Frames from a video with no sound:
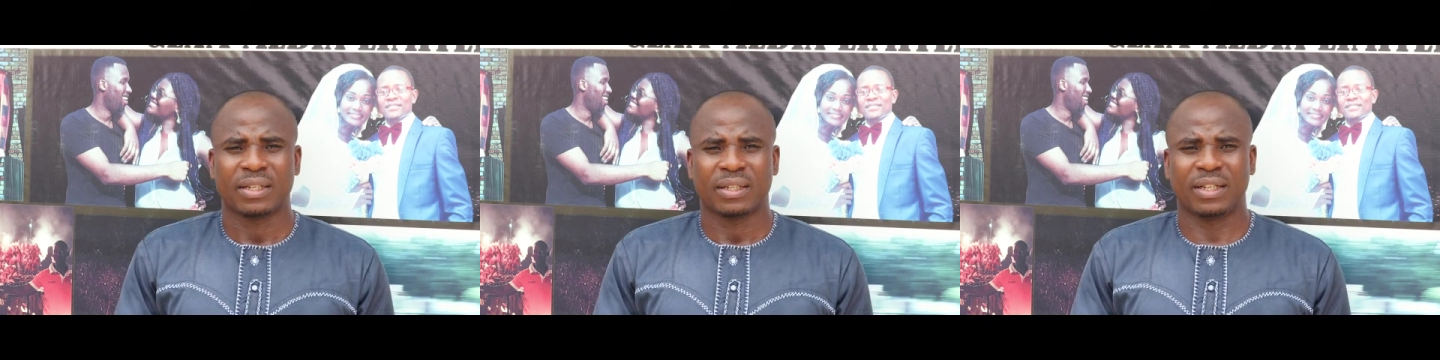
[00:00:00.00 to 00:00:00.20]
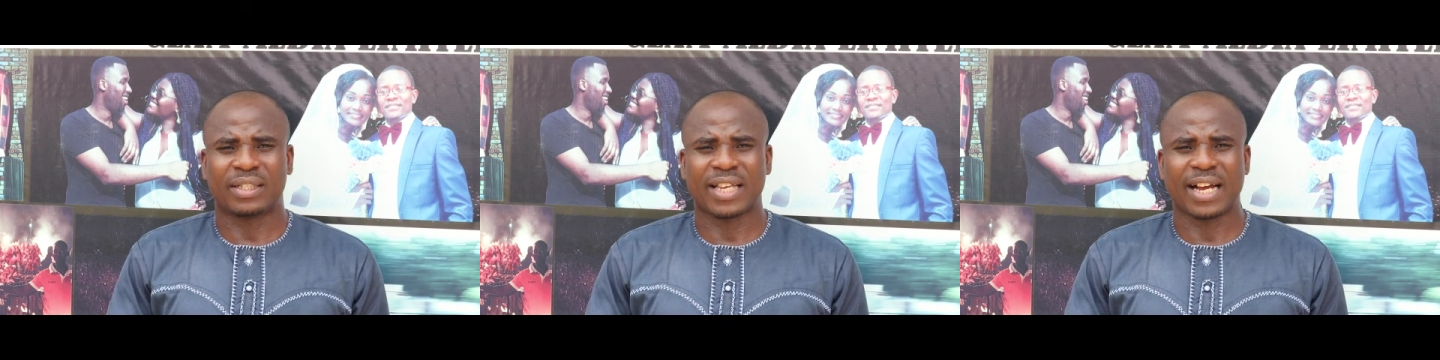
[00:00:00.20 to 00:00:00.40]

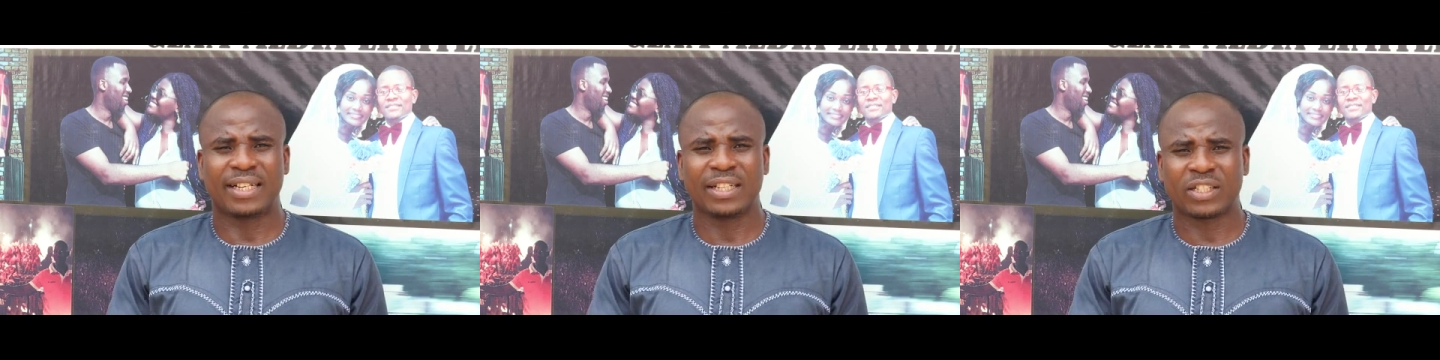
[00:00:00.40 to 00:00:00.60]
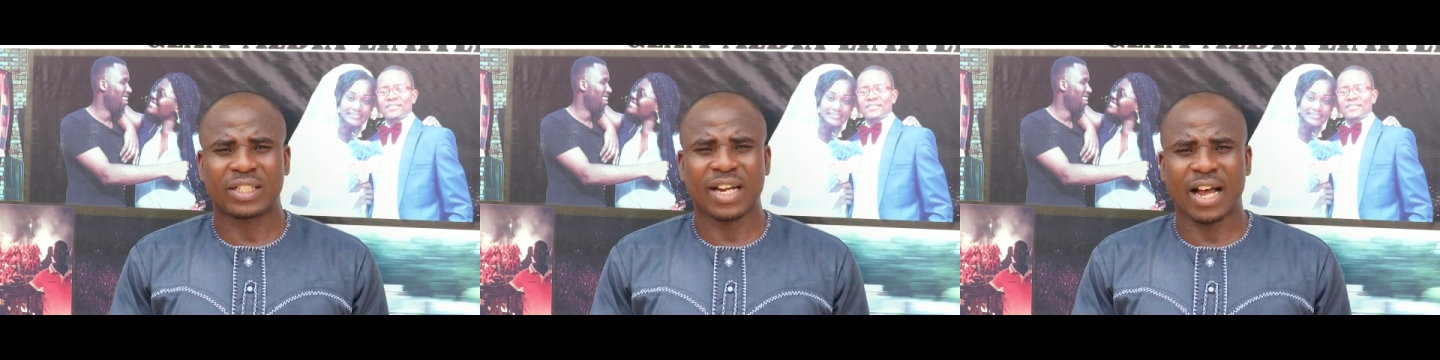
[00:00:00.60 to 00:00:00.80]
These are
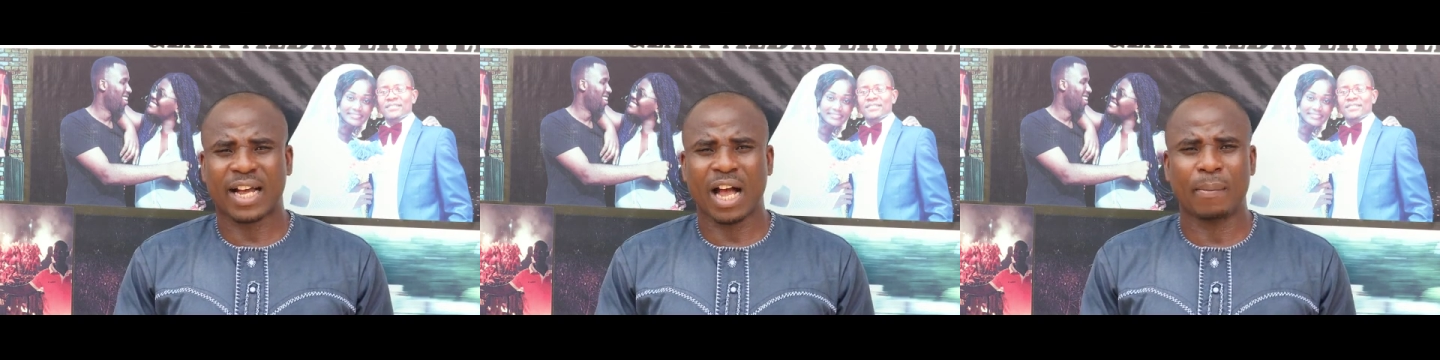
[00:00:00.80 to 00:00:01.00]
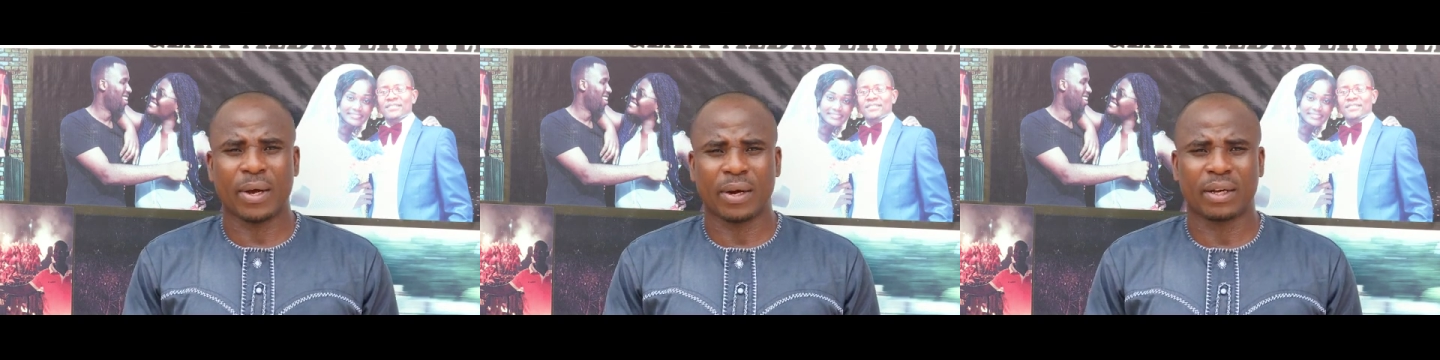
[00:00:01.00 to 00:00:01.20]
digital
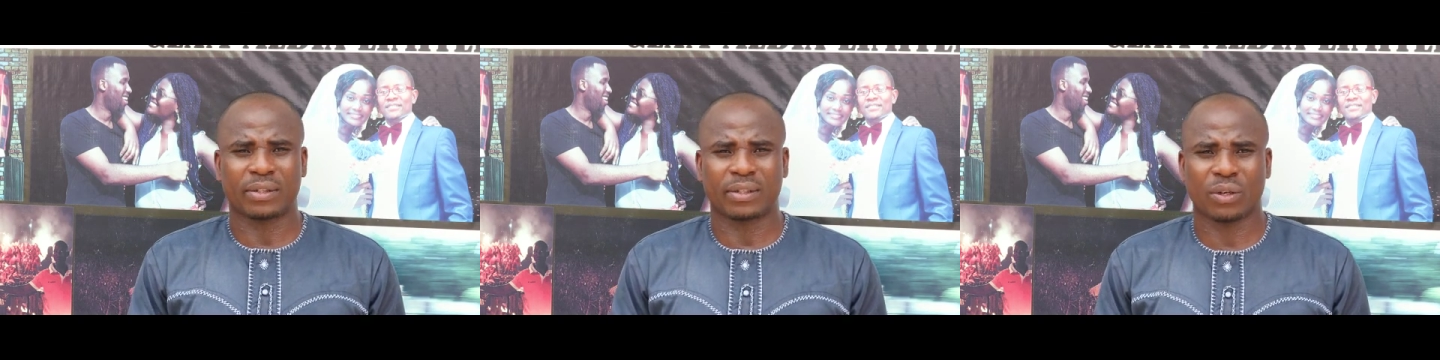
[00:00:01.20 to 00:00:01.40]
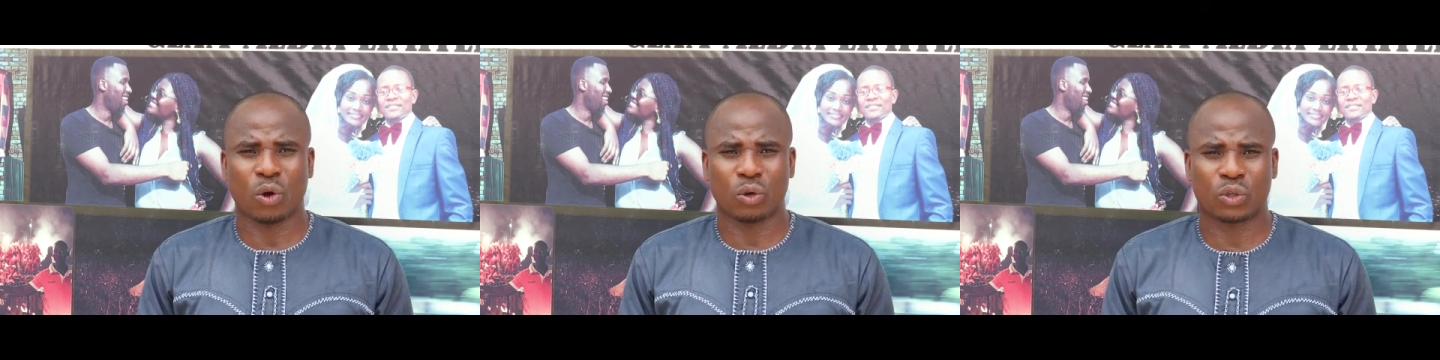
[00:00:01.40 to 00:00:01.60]

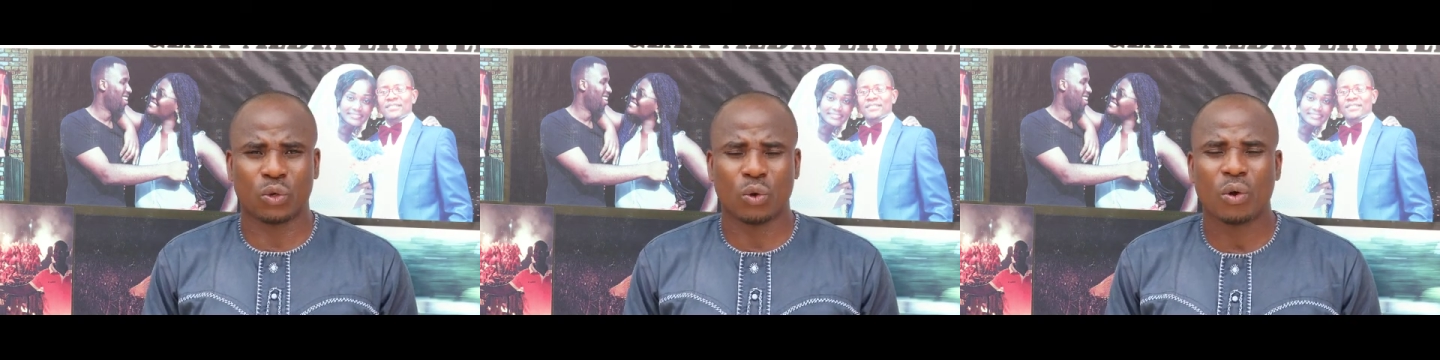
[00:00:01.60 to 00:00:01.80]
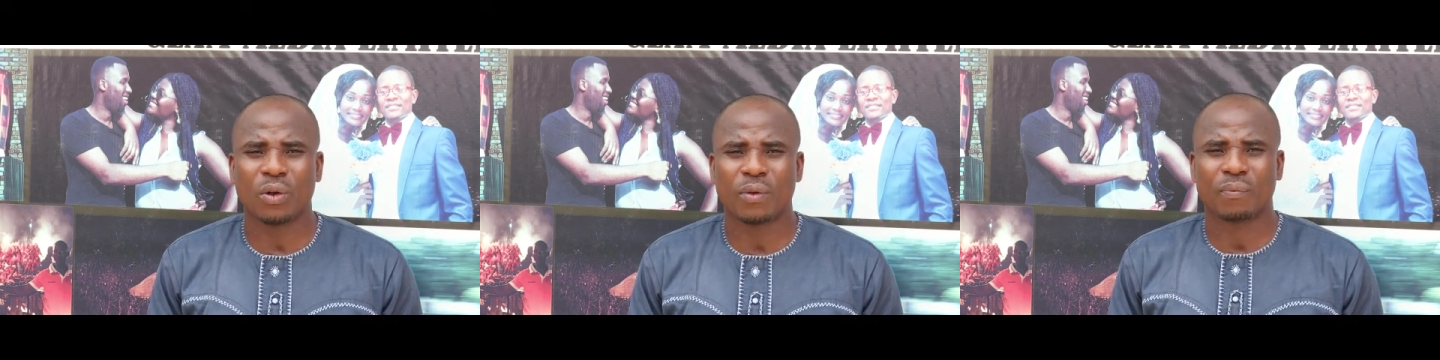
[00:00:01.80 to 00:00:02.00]
cameras
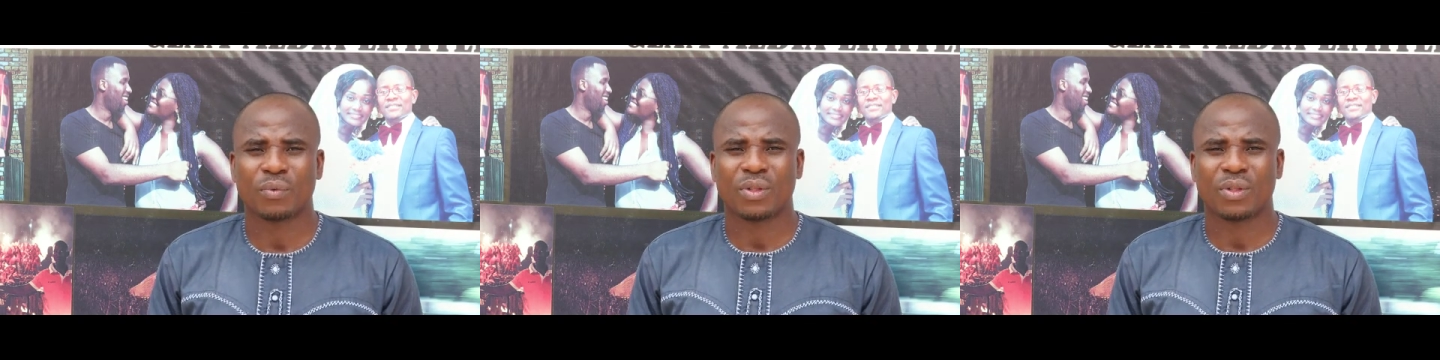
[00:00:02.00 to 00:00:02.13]
also.